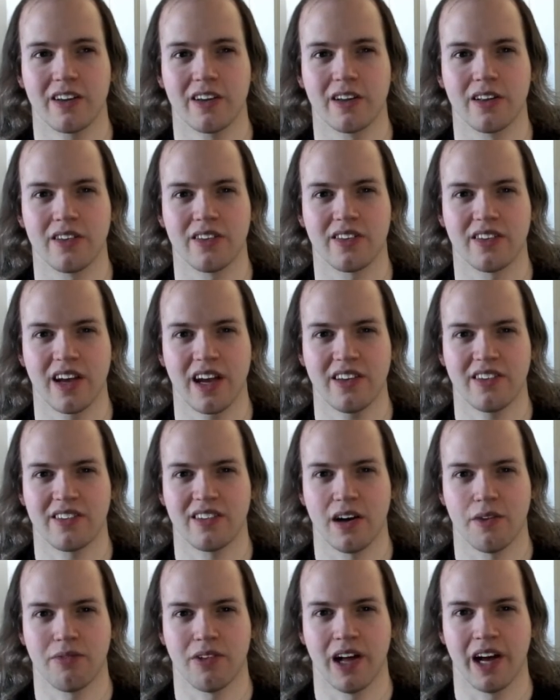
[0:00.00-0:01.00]
say
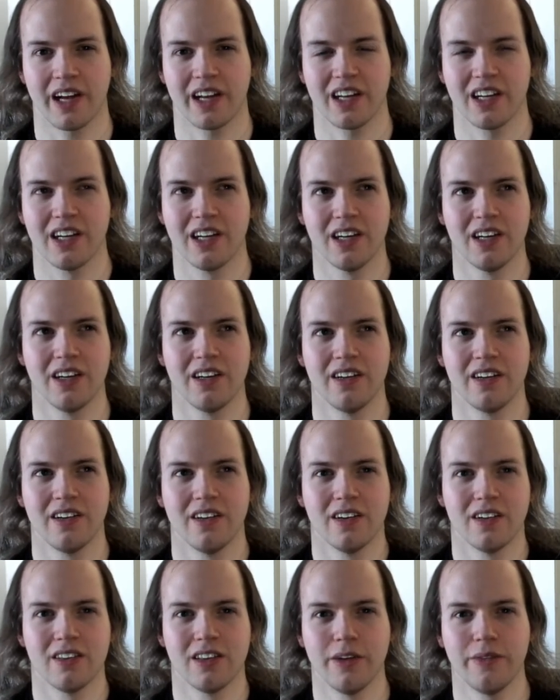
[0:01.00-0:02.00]
stuff like,
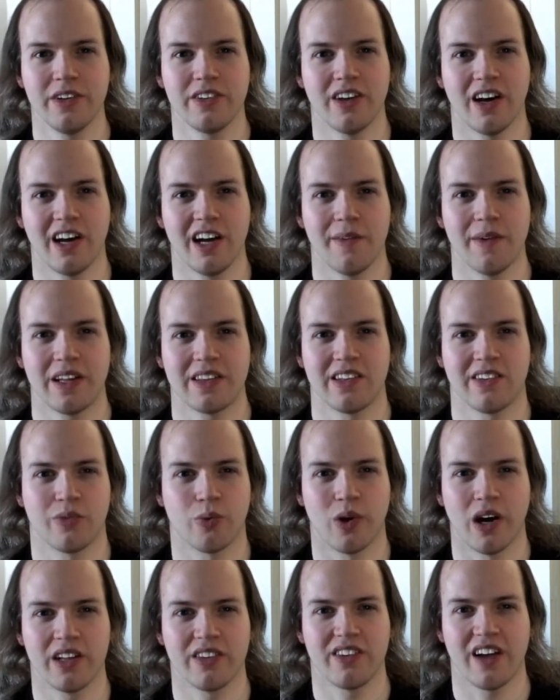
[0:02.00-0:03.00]
let me tell you about this
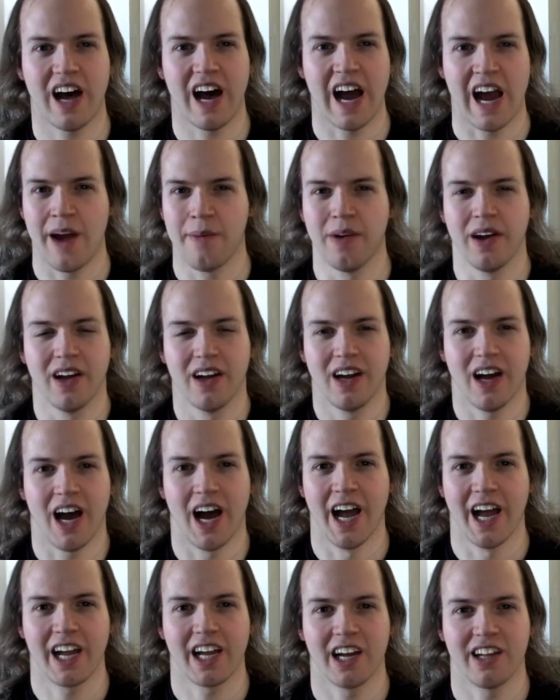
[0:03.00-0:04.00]
one time.
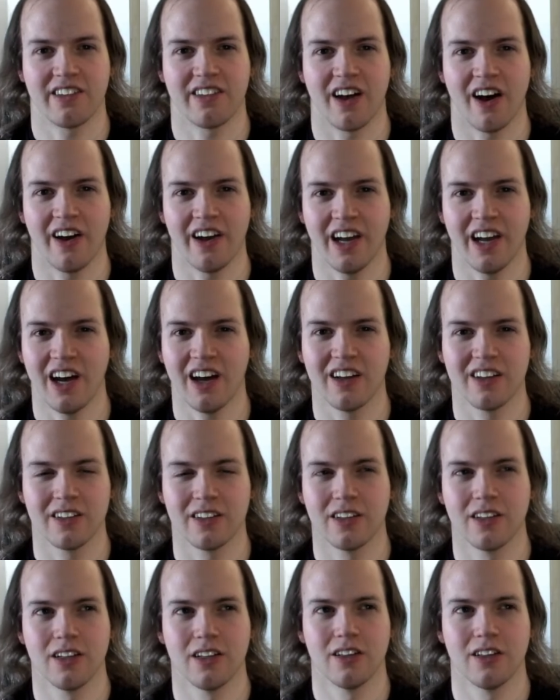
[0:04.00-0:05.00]
I ain't gotta tell you.
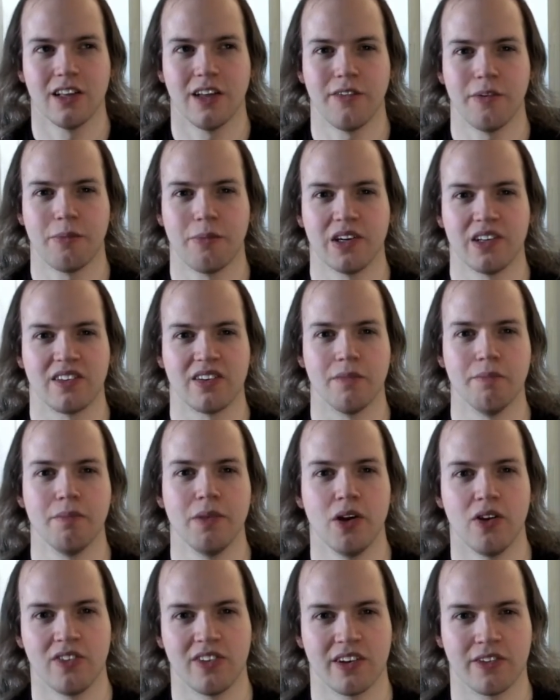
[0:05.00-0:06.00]
Let me put it to
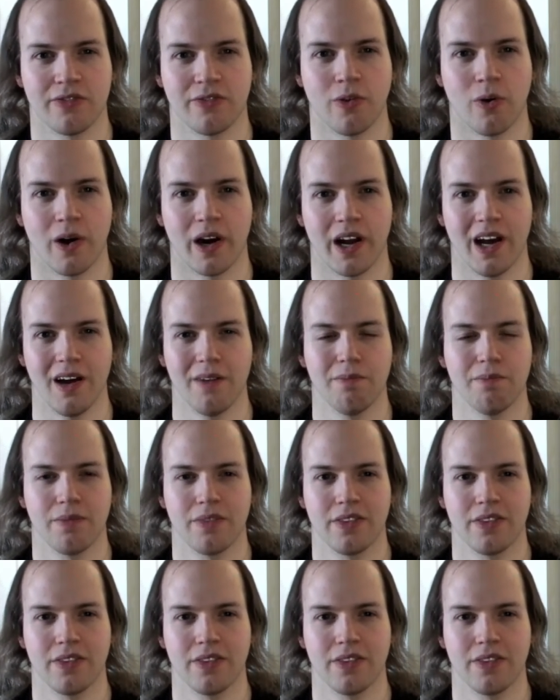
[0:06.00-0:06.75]
music for you.